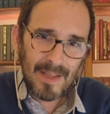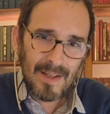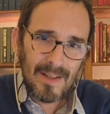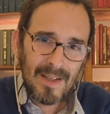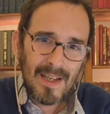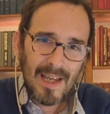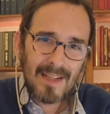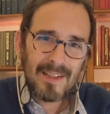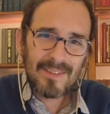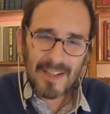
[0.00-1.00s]
Yeah.
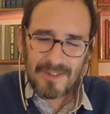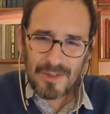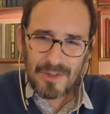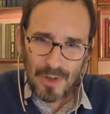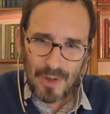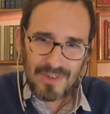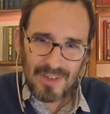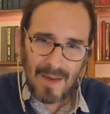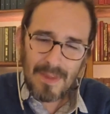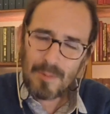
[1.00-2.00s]
And in such a short
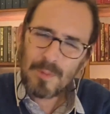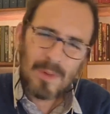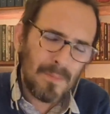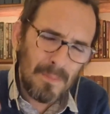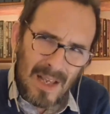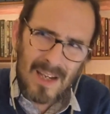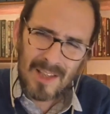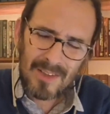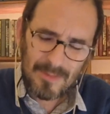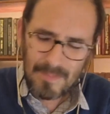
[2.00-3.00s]
time, there would be
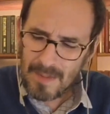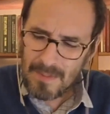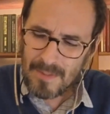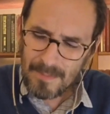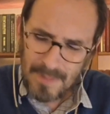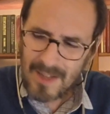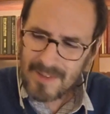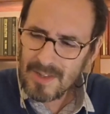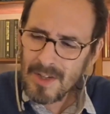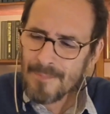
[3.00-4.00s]
millions, maybe
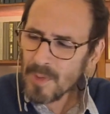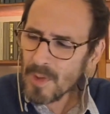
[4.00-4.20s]
billions